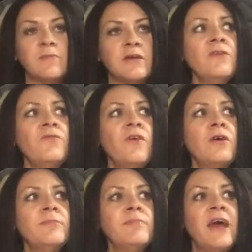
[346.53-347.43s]
but if
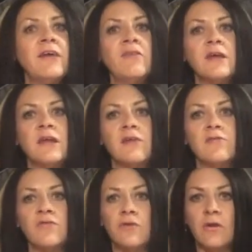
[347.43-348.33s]
I'm having an
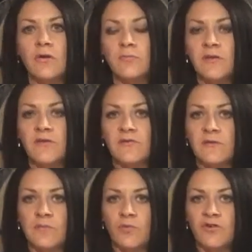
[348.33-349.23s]
extra long because
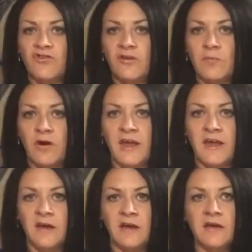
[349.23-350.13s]
I'm washing my
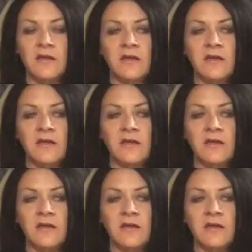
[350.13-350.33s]
hair,